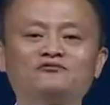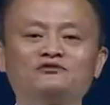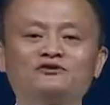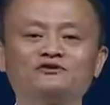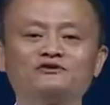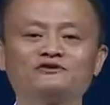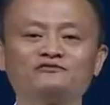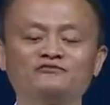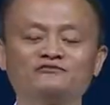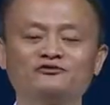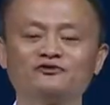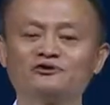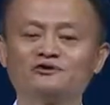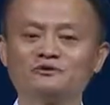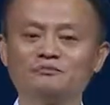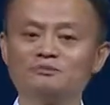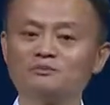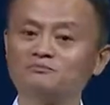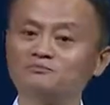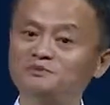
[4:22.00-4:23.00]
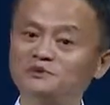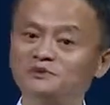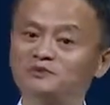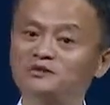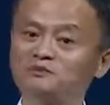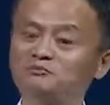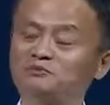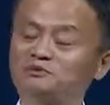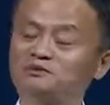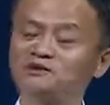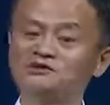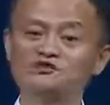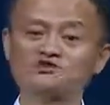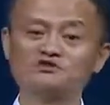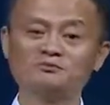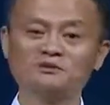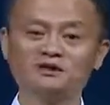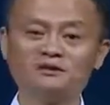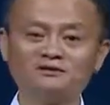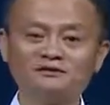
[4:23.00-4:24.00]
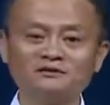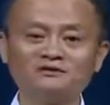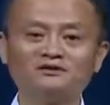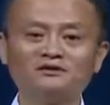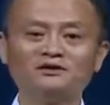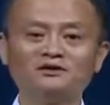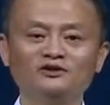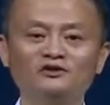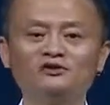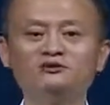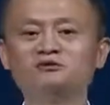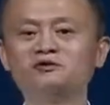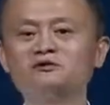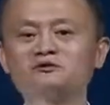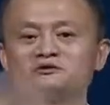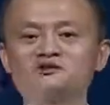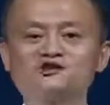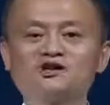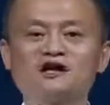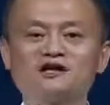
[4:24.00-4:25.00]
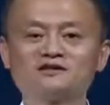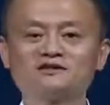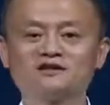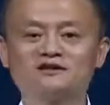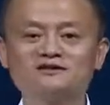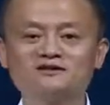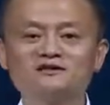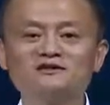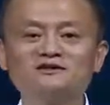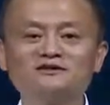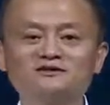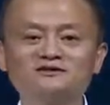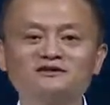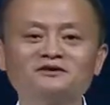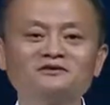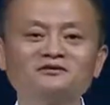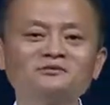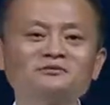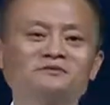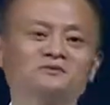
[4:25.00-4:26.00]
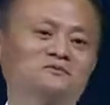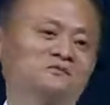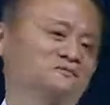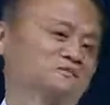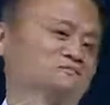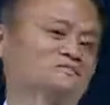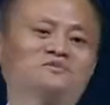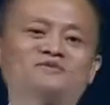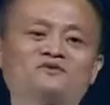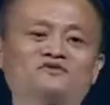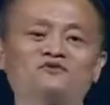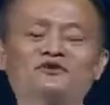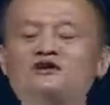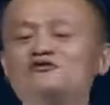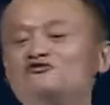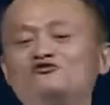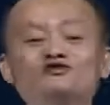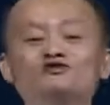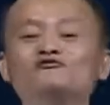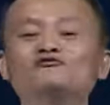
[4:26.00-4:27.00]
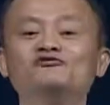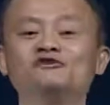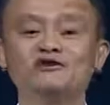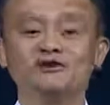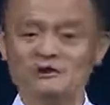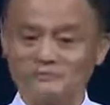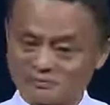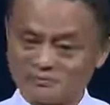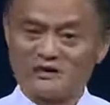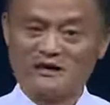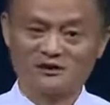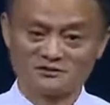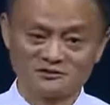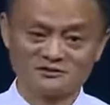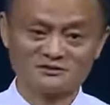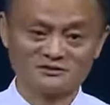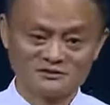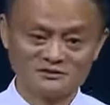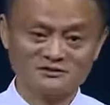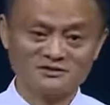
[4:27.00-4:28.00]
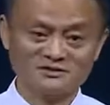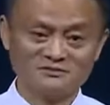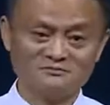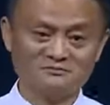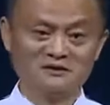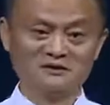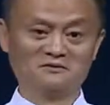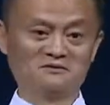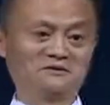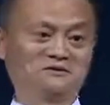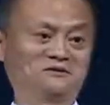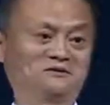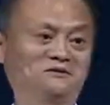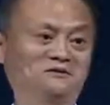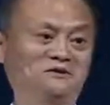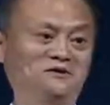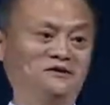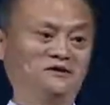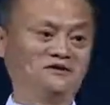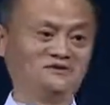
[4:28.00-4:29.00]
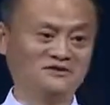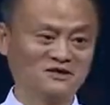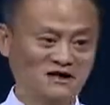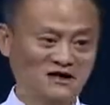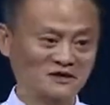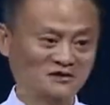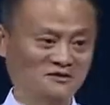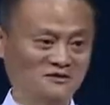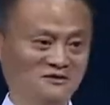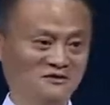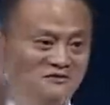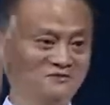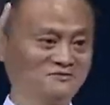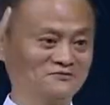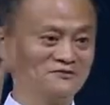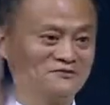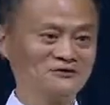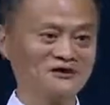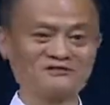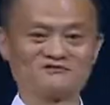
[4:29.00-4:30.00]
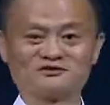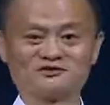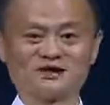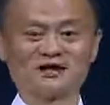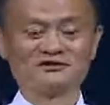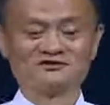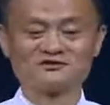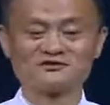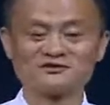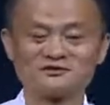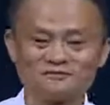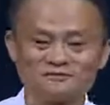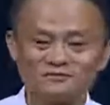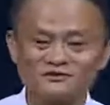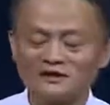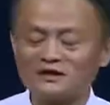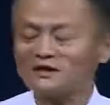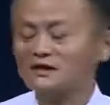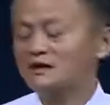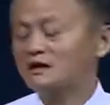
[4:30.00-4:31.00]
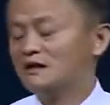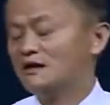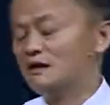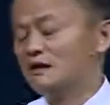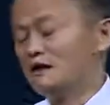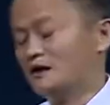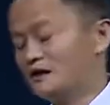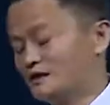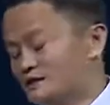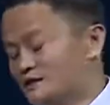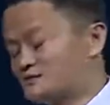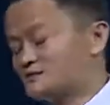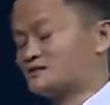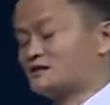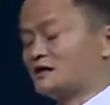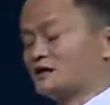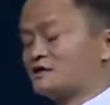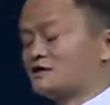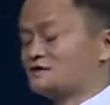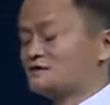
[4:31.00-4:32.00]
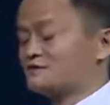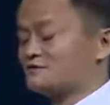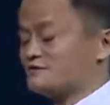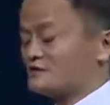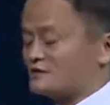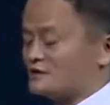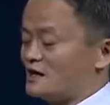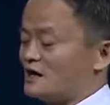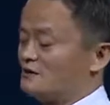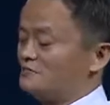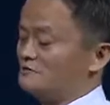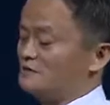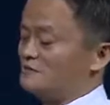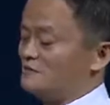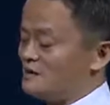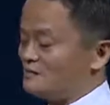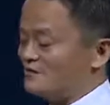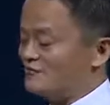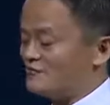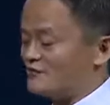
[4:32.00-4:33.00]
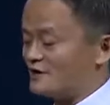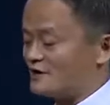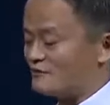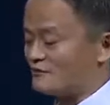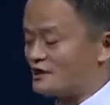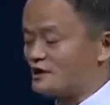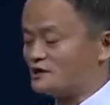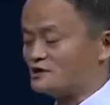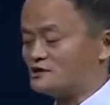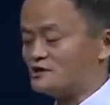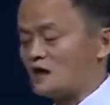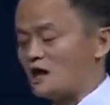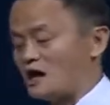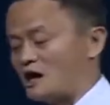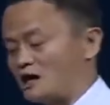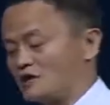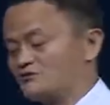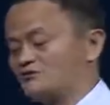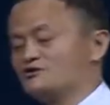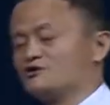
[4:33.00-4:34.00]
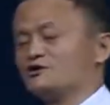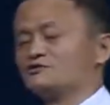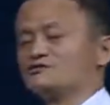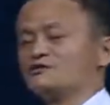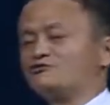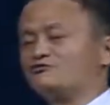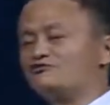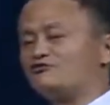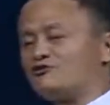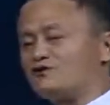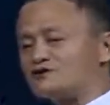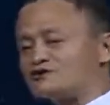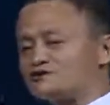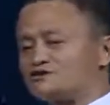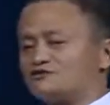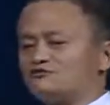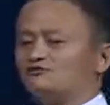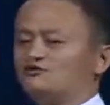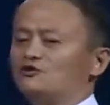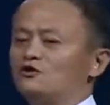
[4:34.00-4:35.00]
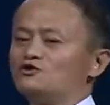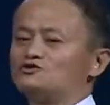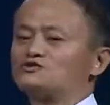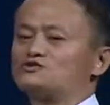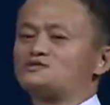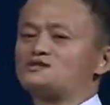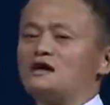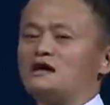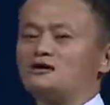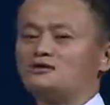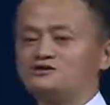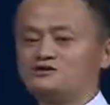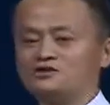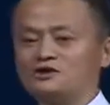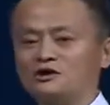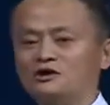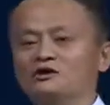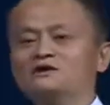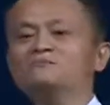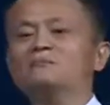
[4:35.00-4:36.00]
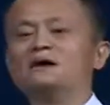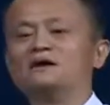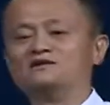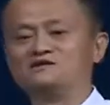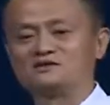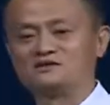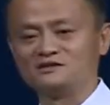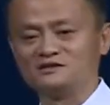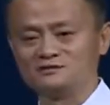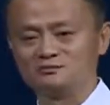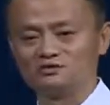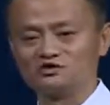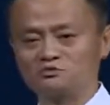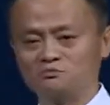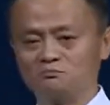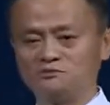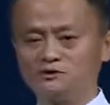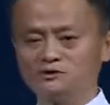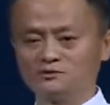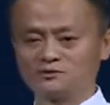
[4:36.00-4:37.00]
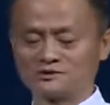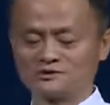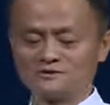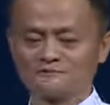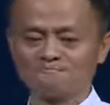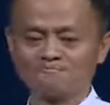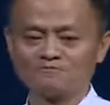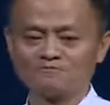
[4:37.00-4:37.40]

for being a policeman, you were rejected. They feel very proud. But they say, hey, Jack, you don't have a chance. And the second thing I remember very well, in Hangzhou, the first 4-star hotel in my city was built.